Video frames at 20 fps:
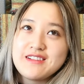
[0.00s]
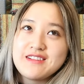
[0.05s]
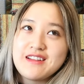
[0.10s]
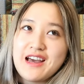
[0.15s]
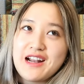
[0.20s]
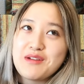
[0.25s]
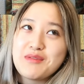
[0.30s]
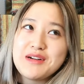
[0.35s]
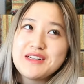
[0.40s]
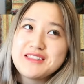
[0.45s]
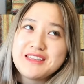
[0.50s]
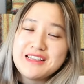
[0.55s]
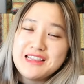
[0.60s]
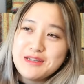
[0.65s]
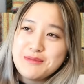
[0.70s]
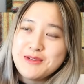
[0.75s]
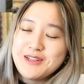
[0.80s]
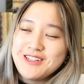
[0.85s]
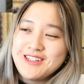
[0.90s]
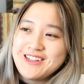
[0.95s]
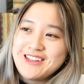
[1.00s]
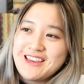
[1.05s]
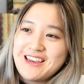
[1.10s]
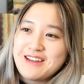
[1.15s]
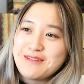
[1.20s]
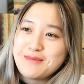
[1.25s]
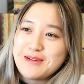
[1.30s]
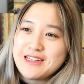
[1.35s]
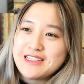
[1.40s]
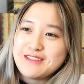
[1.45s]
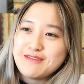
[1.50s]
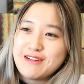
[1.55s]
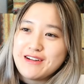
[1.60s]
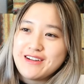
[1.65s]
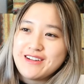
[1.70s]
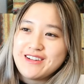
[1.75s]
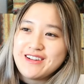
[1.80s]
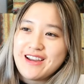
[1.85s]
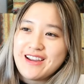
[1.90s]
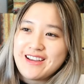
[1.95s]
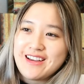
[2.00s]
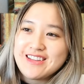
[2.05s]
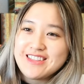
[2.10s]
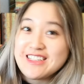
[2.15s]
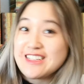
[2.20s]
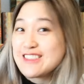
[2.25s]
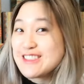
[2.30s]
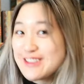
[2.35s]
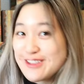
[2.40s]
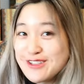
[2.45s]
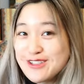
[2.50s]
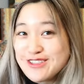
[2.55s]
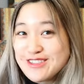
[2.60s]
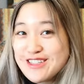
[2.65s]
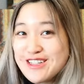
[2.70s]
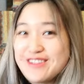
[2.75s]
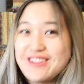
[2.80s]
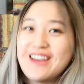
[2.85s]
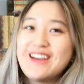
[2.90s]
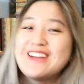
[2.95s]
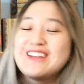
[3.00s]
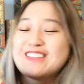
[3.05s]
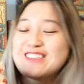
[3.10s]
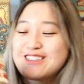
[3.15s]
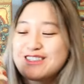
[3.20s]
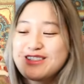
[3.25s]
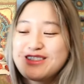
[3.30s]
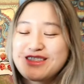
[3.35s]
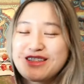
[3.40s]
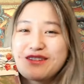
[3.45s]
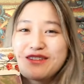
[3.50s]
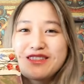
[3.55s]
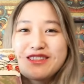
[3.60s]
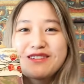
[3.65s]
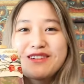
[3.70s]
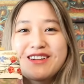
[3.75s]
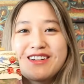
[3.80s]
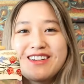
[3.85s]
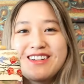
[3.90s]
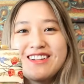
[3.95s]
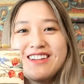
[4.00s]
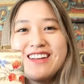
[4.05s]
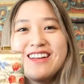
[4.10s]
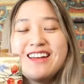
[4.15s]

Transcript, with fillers: I don't want to say limited again, but it's very, I guess, exclusive. Yeah, exclusive is the word.